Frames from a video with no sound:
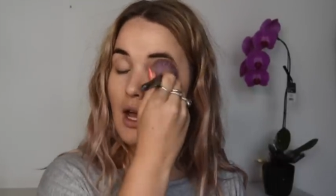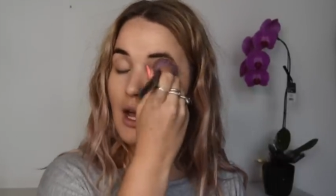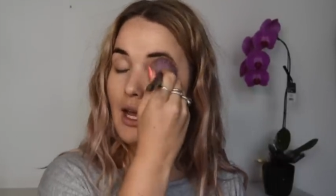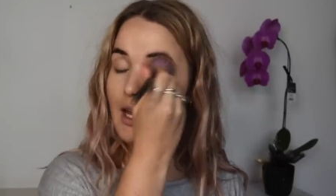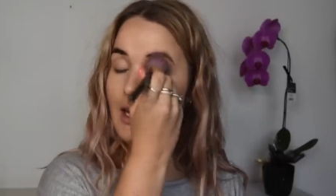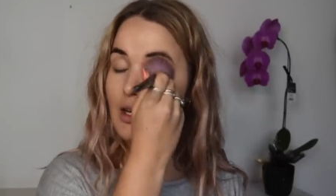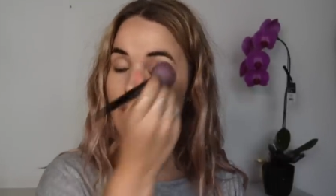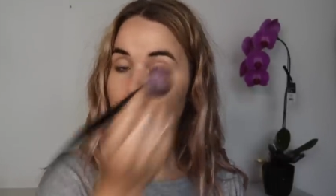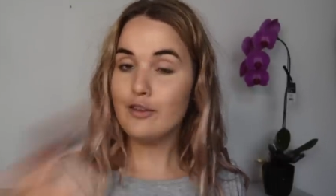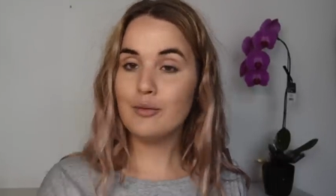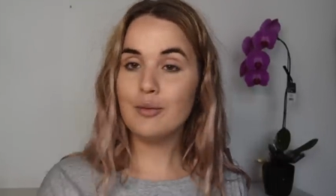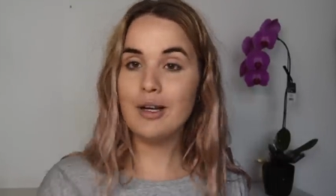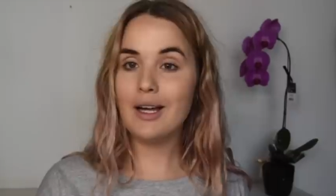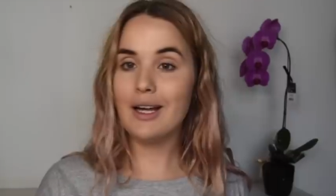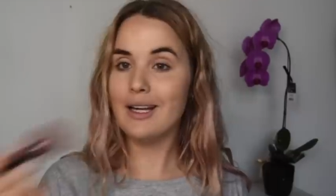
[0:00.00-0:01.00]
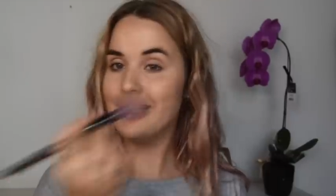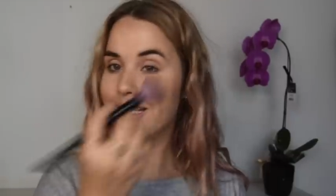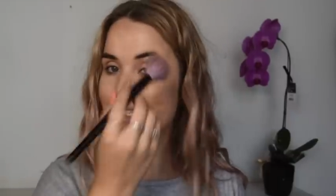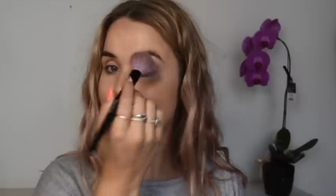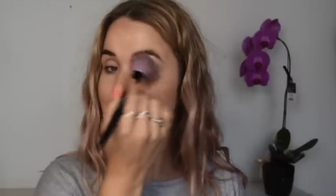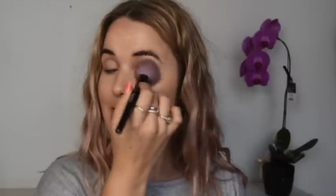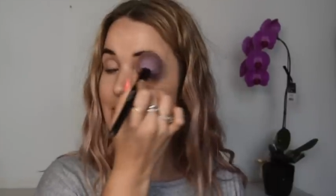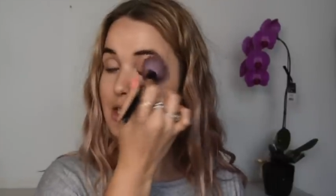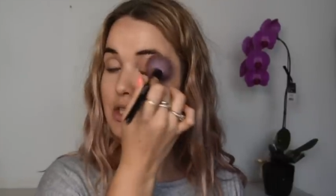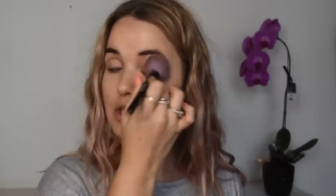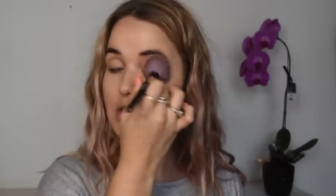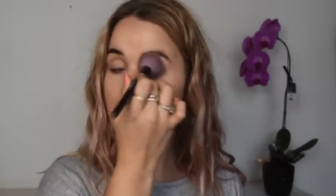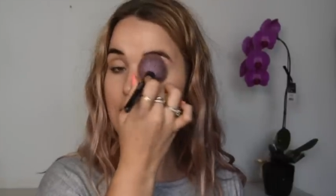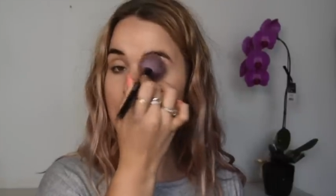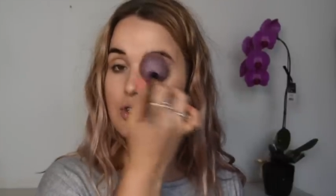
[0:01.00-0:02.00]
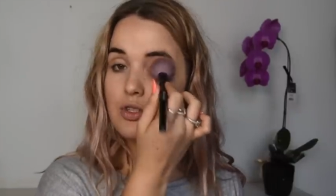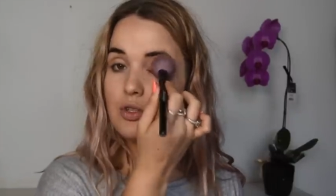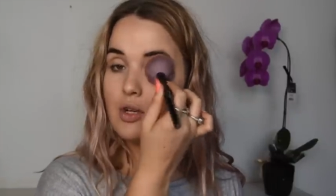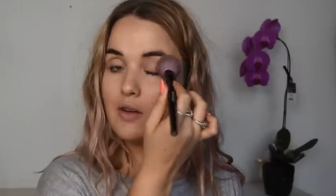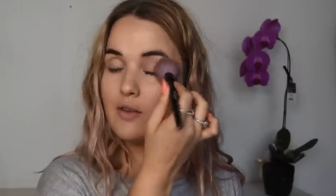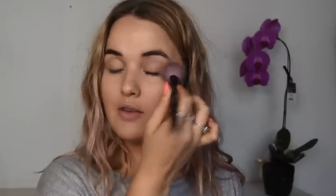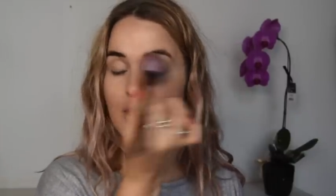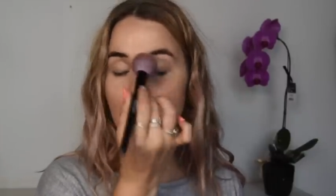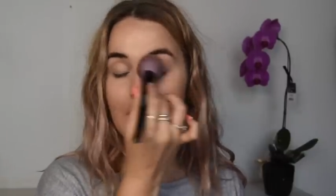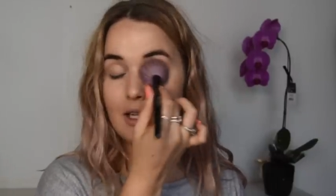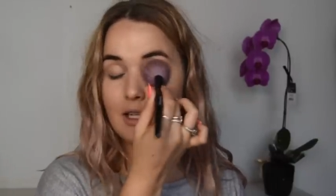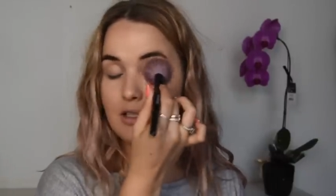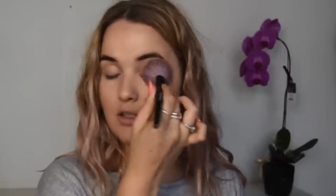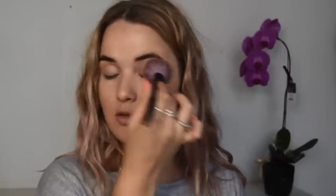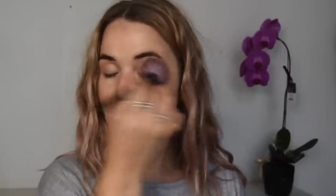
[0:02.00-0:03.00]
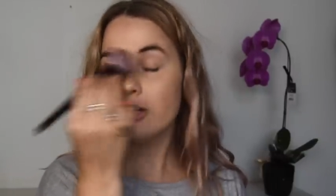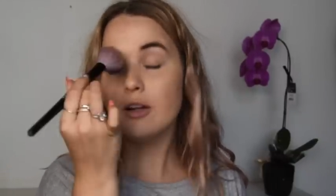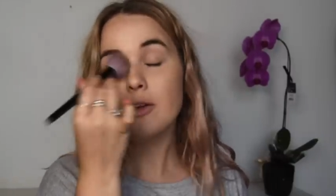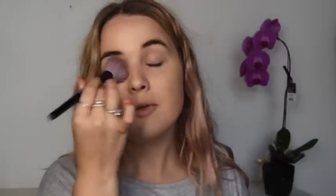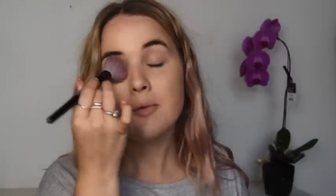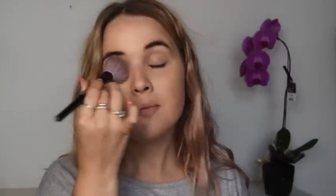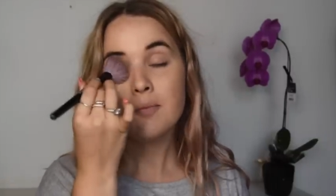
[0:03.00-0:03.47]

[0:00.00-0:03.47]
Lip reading: And over my eyelids. Let's just do over the eyelids as well.